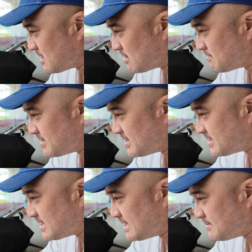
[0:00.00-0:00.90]
a little bit.
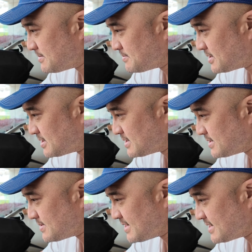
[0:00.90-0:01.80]
Time in Bali
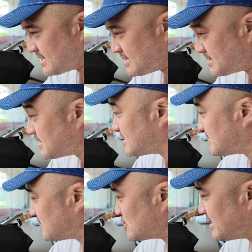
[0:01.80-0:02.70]
right now is, it's
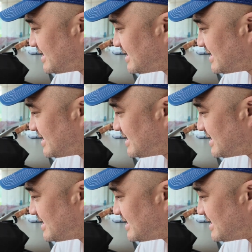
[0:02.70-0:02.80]
4